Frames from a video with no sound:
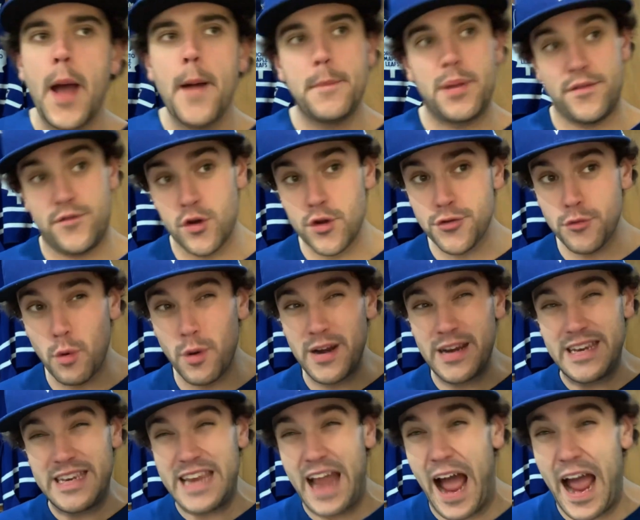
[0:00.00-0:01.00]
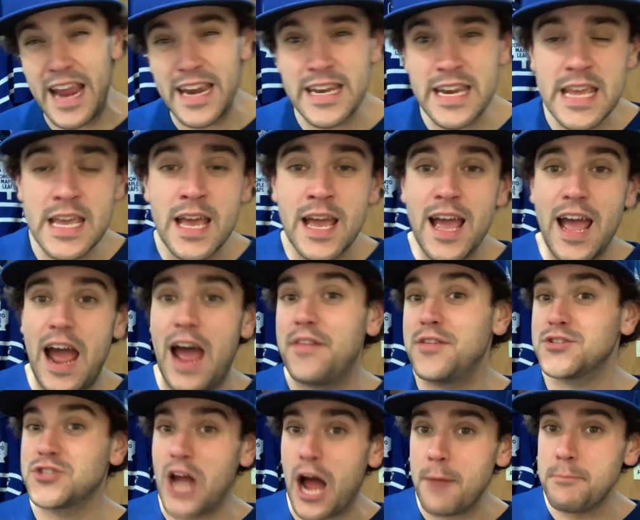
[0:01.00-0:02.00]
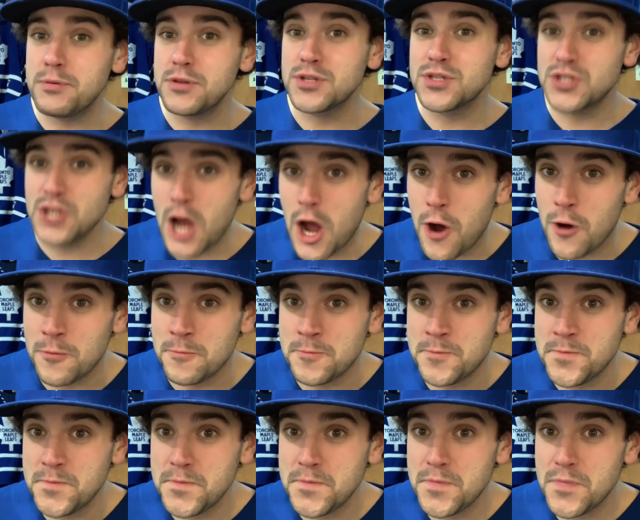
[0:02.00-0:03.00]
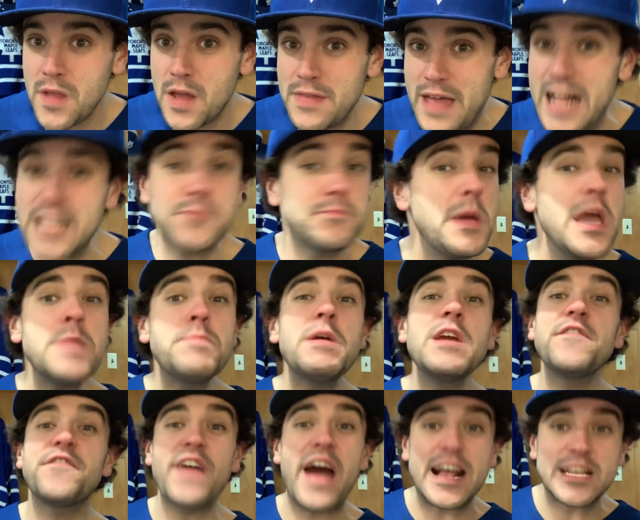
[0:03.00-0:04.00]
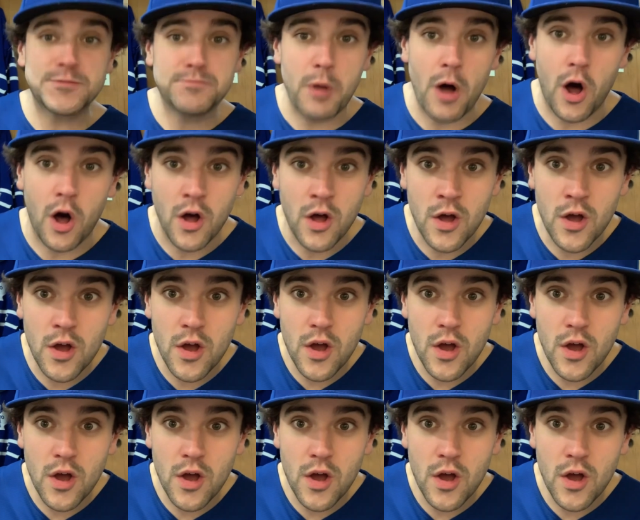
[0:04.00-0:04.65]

but if you're throwing 90 at the top of the zone, that's BP fastball.